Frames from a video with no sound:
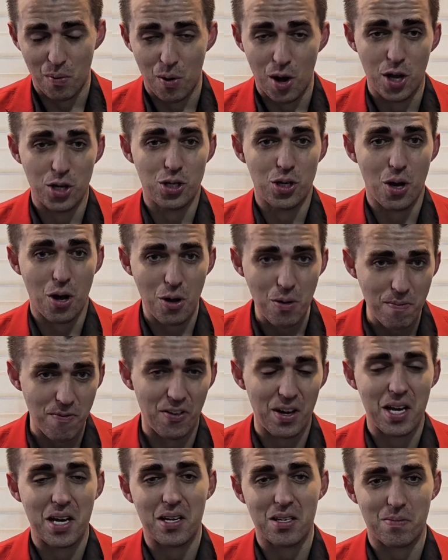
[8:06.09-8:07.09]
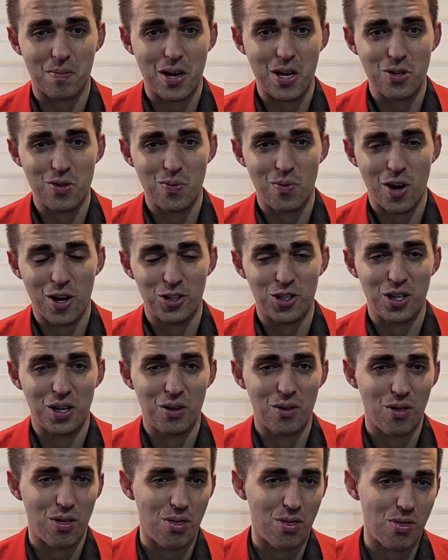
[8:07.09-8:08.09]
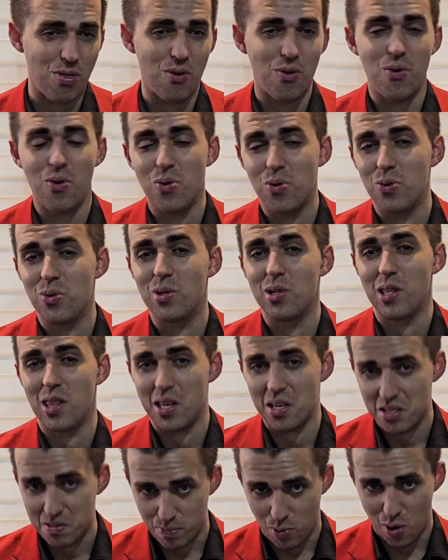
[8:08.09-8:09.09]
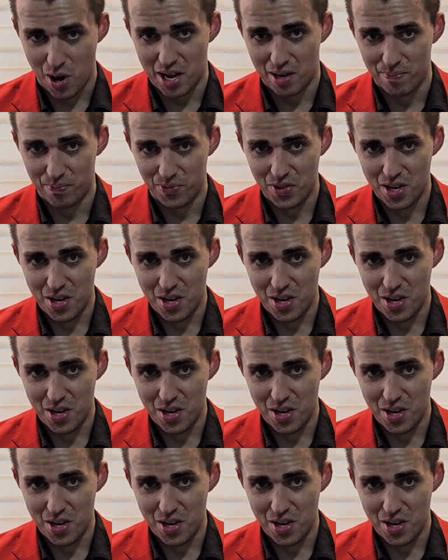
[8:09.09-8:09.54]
which hopefully has made you watch it through to this point.